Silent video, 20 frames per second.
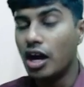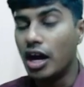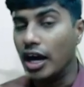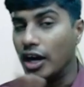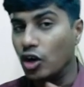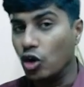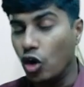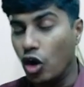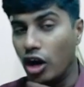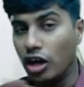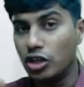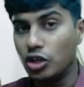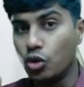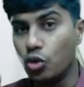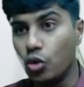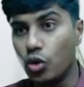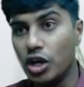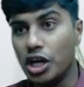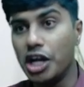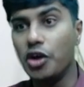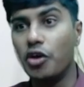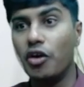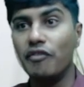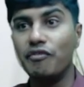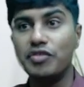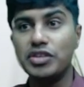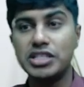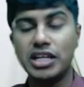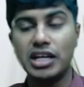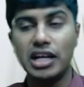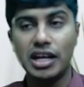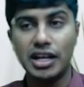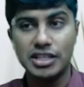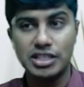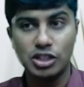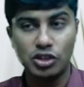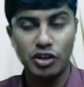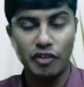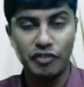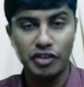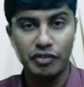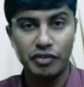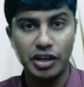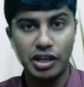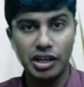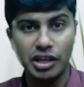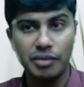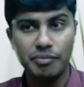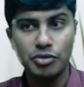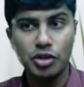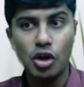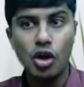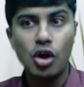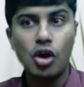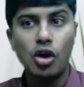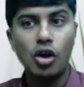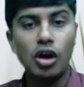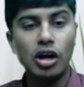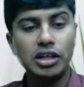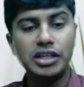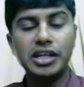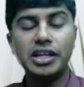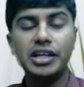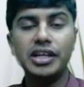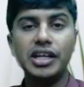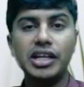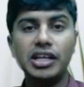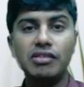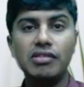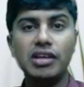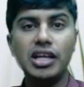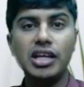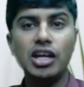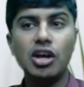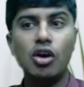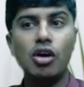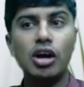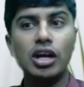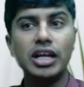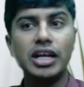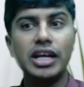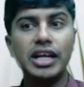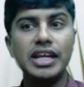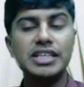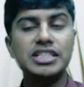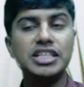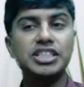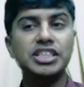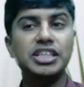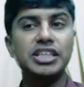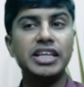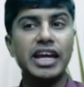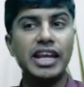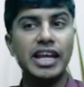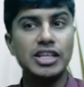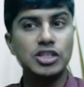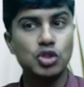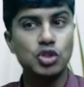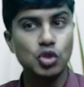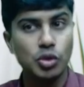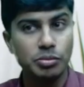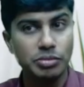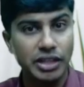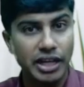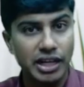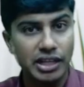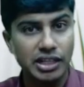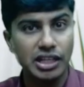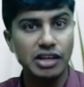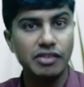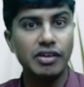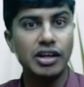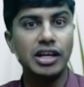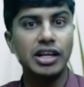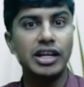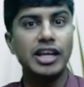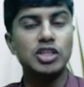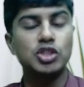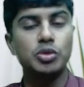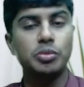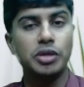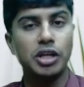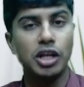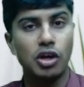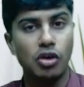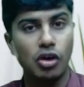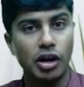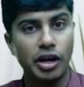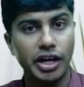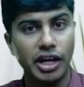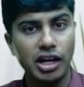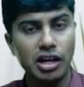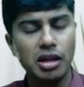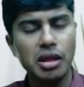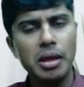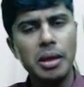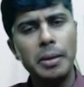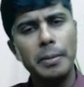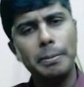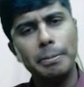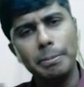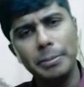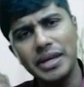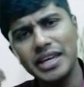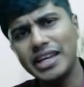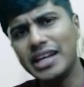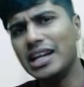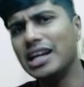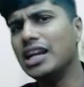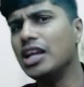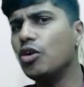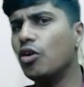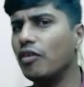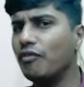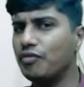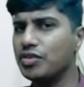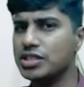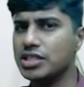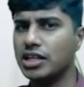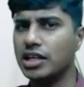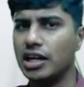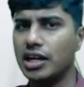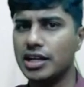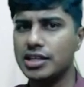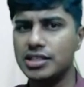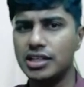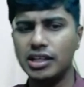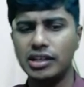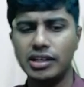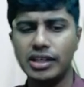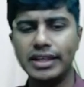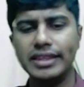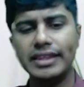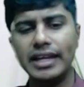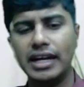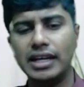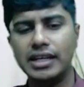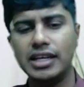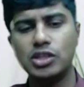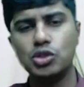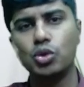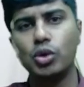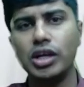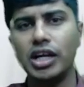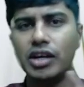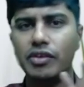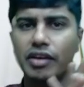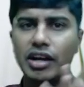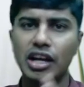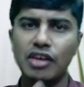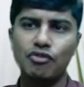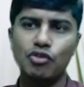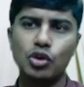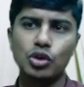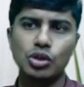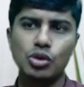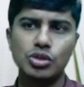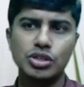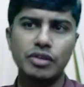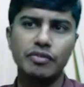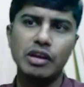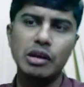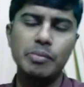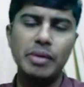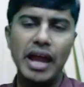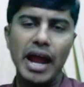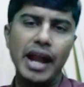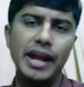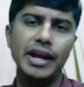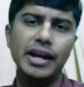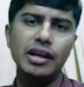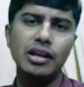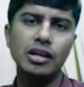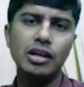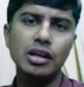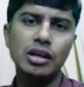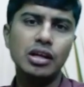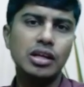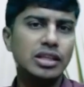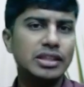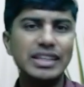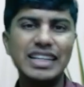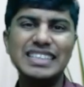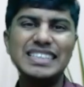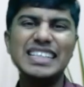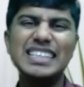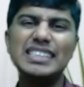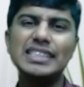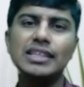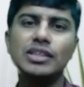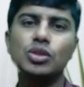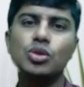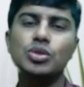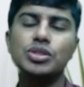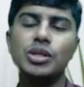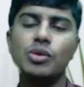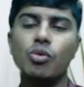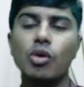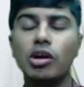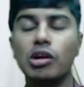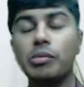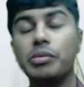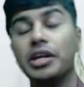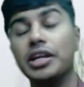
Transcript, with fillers: and not only on physical receipt of inventory. Alternatively, organization can assume that inventory has to be recorded merely on physical receipt. In that case, only twenty-four thousand will be added. That sixteen thousand what will